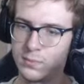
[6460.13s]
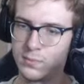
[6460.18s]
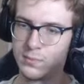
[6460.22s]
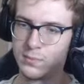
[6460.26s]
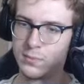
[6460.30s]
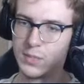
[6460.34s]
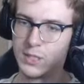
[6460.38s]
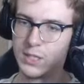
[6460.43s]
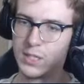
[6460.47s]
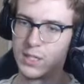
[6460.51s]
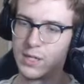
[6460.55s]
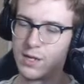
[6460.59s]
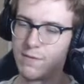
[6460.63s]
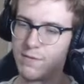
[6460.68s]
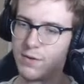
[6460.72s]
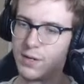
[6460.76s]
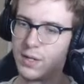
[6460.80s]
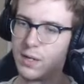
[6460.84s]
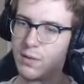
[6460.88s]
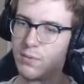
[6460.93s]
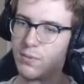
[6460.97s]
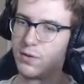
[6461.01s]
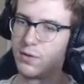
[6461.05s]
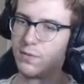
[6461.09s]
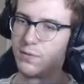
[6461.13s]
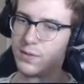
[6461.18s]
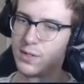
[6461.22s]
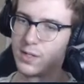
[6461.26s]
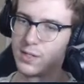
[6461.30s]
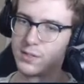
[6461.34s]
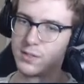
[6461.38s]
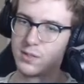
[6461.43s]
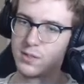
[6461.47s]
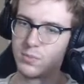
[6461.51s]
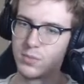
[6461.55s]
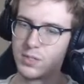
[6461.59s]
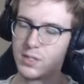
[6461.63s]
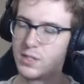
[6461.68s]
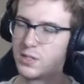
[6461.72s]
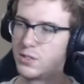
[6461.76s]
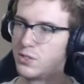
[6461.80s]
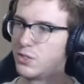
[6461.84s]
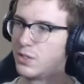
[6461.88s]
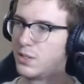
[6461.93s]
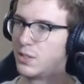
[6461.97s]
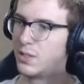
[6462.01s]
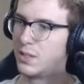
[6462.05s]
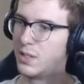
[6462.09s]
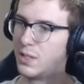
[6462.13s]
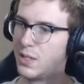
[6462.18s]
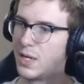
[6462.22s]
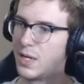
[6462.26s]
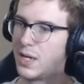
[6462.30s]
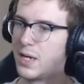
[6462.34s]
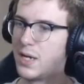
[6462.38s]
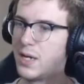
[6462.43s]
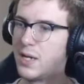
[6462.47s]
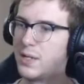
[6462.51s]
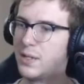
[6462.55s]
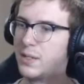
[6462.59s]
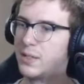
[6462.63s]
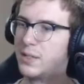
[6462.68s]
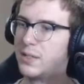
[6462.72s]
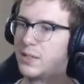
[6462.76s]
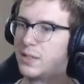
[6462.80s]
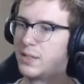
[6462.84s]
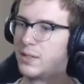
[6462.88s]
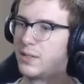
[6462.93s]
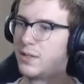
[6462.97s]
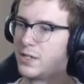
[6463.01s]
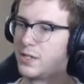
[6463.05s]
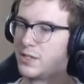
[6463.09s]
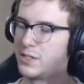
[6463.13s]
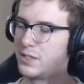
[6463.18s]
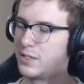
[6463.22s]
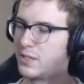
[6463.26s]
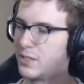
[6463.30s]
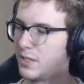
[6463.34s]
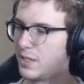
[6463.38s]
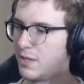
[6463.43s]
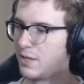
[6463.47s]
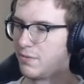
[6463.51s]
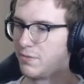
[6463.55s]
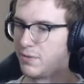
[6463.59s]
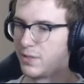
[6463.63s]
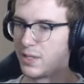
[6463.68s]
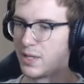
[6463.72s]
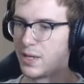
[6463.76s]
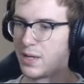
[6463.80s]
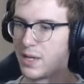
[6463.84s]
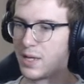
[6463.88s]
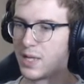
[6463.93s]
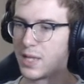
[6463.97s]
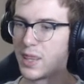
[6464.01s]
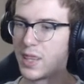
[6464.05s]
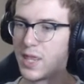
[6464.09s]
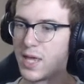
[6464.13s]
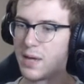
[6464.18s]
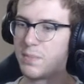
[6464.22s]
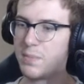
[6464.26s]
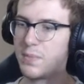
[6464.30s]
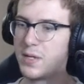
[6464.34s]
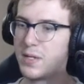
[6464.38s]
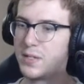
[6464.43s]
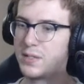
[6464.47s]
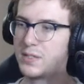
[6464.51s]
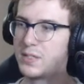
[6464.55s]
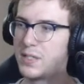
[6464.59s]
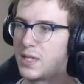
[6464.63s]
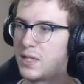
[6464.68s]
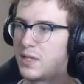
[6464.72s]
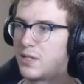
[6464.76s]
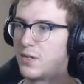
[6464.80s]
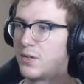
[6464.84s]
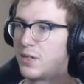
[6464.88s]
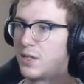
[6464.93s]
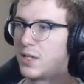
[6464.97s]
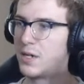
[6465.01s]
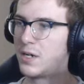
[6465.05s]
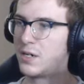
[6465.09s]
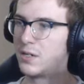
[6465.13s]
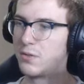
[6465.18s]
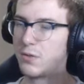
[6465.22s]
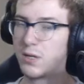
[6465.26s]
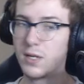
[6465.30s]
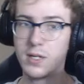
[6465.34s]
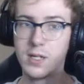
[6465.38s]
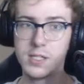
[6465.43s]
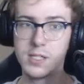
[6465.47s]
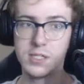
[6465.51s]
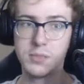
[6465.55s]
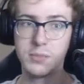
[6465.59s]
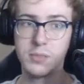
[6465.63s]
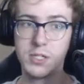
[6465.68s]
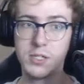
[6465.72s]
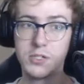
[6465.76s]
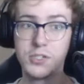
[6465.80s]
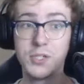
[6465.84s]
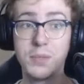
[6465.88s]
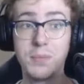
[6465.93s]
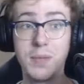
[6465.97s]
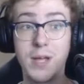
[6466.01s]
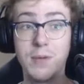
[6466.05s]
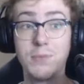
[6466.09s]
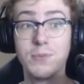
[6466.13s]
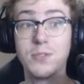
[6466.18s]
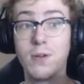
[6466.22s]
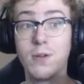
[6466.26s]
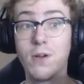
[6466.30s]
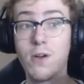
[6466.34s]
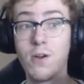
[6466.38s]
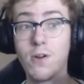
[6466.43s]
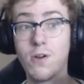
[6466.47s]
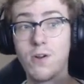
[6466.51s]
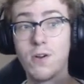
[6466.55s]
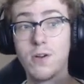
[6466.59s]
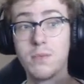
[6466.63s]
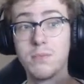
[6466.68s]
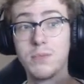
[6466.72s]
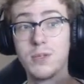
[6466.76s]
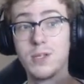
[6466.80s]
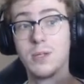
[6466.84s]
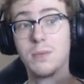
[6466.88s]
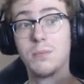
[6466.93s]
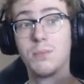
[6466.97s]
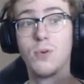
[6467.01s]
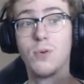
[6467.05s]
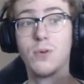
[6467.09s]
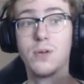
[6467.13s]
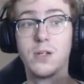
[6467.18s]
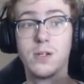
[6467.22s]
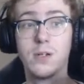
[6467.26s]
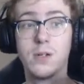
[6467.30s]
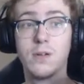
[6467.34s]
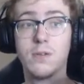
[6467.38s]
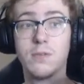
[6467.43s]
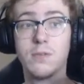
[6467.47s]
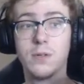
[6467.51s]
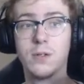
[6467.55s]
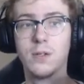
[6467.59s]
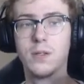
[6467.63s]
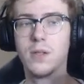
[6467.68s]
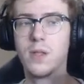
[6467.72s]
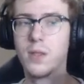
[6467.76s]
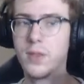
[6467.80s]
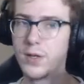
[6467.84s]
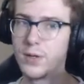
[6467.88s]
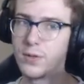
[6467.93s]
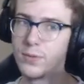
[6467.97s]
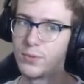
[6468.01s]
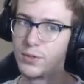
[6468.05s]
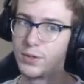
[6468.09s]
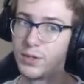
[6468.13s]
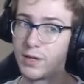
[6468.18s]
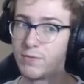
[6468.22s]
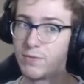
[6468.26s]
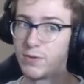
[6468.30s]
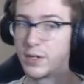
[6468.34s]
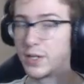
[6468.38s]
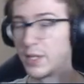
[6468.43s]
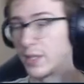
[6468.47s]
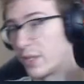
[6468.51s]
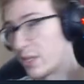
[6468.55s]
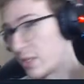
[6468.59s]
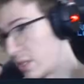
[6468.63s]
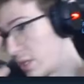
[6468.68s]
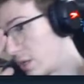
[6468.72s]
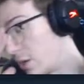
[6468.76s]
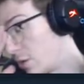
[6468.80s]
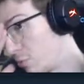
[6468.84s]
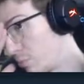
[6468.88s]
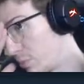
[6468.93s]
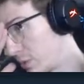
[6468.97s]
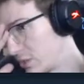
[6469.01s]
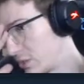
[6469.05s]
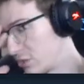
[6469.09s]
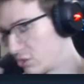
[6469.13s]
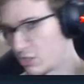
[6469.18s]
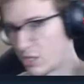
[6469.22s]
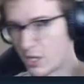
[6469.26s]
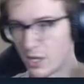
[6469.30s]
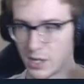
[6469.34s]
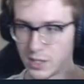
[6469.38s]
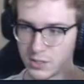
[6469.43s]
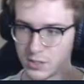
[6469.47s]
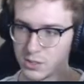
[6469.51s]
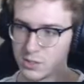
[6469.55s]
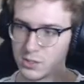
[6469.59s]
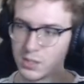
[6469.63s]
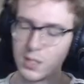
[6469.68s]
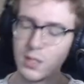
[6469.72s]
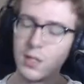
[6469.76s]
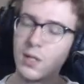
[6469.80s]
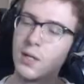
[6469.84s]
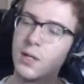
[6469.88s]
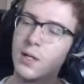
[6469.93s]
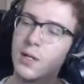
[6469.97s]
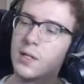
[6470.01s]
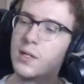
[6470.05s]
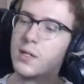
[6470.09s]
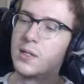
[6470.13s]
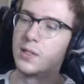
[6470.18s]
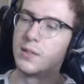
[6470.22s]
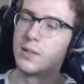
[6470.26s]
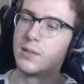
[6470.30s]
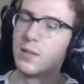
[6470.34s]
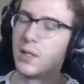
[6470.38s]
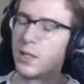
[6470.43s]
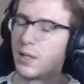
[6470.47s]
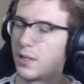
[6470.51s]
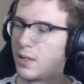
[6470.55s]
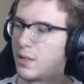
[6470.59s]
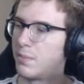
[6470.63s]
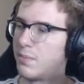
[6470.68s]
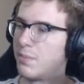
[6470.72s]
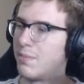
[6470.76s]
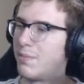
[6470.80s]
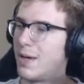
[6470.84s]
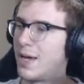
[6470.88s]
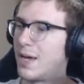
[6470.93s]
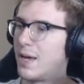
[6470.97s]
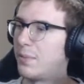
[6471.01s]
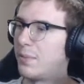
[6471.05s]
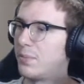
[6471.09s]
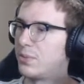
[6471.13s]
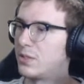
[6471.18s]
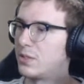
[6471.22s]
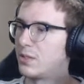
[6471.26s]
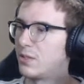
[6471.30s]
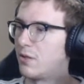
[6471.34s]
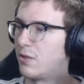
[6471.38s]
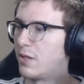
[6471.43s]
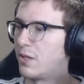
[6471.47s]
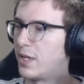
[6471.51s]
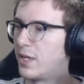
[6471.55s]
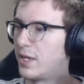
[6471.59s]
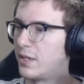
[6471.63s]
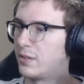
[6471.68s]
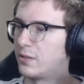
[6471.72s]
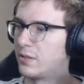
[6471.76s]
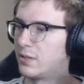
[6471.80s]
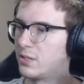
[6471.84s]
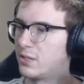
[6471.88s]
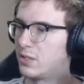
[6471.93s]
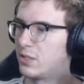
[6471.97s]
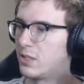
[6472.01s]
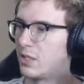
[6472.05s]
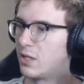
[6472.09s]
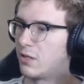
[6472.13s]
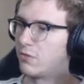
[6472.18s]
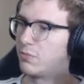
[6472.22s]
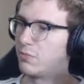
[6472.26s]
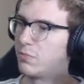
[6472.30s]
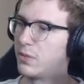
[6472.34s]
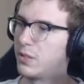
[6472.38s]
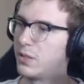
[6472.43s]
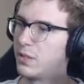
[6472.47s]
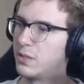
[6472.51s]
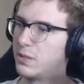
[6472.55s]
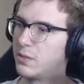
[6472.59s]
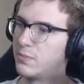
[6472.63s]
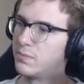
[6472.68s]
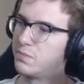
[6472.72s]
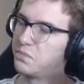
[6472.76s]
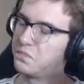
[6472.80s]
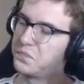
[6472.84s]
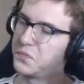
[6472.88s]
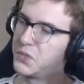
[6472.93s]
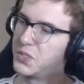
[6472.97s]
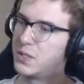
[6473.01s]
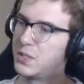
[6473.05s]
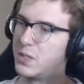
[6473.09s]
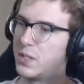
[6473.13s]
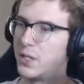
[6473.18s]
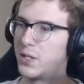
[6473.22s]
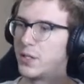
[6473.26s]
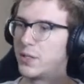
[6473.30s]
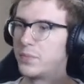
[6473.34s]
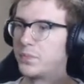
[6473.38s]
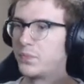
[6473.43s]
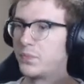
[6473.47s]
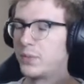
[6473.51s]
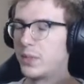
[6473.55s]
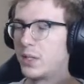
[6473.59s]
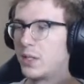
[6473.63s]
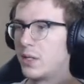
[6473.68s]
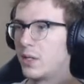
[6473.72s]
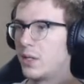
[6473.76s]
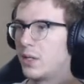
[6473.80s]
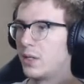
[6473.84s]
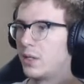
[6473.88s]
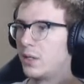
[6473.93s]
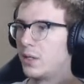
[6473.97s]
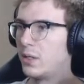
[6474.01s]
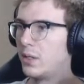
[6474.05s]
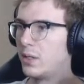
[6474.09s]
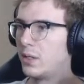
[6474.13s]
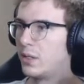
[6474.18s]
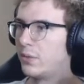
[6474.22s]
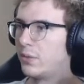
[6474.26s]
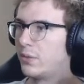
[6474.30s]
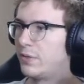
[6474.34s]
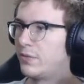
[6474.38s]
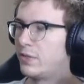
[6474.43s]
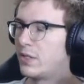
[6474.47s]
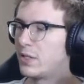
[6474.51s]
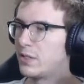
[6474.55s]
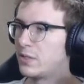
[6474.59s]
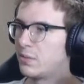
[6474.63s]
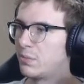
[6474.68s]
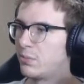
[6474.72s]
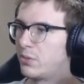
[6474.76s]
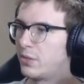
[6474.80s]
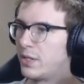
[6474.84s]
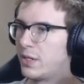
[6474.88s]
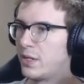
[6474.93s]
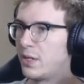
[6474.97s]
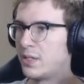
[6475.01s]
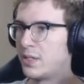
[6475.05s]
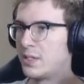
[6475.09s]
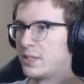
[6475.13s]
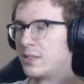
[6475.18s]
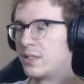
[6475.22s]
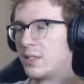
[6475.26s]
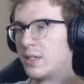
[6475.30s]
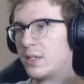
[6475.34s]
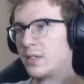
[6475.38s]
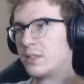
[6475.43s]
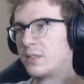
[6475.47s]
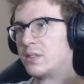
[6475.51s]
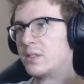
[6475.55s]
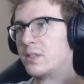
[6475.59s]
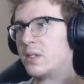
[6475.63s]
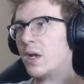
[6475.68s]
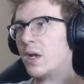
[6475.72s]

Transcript: Could never get rid of custom edition. Honestly, I feel that. That being said, though, a lot of great custom edition maps are being ported over. Although we'll never get like the open source maps and all that good stuff. But still, we've got some pretty nice things.